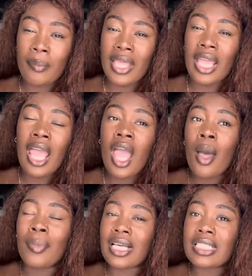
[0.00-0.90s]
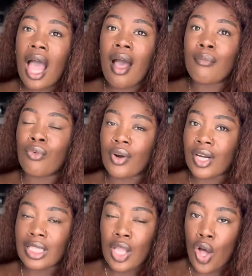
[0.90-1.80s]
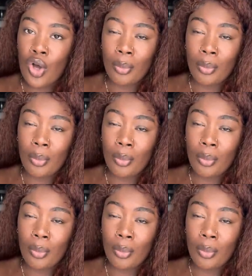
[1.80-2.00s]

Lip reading: me because I'm rarely home.